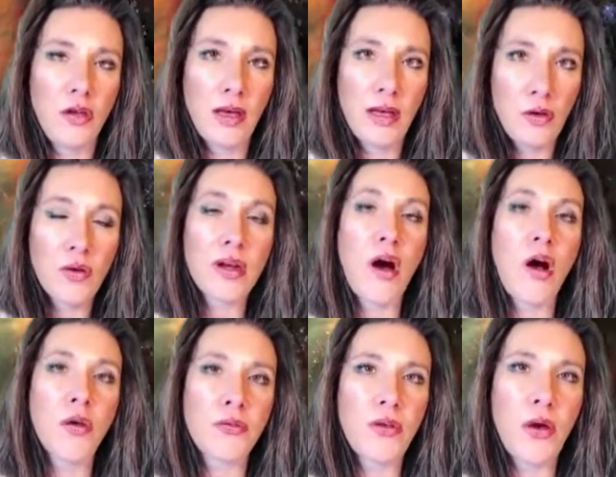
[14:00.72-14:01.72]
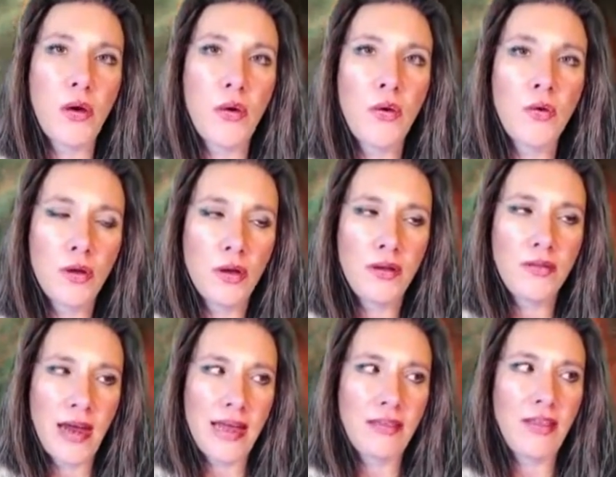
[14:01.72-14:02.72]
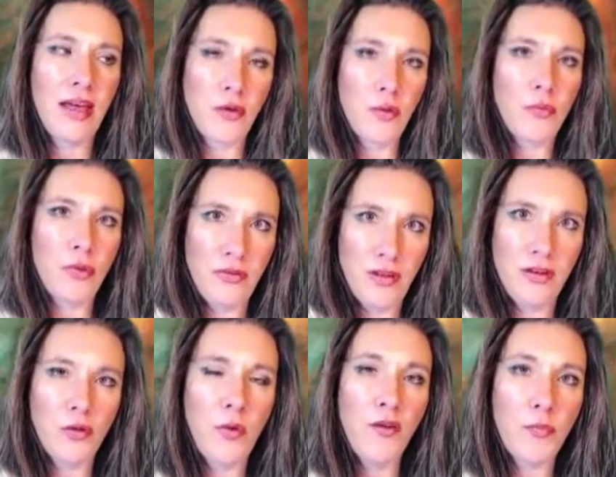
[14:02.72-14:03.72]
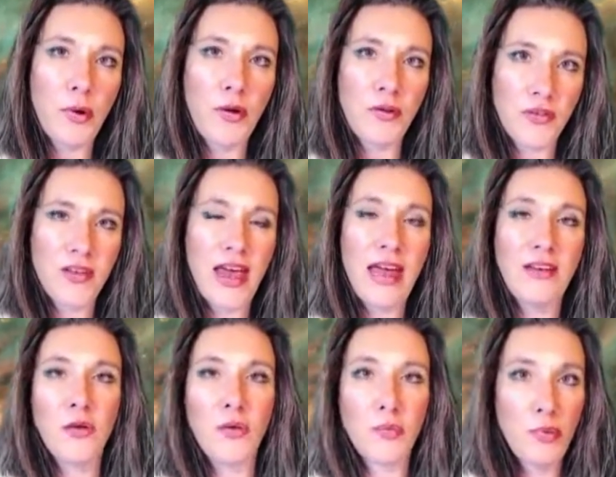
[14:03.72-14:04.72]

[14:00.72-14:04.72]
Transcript: You can also take the D12 person's Ketu and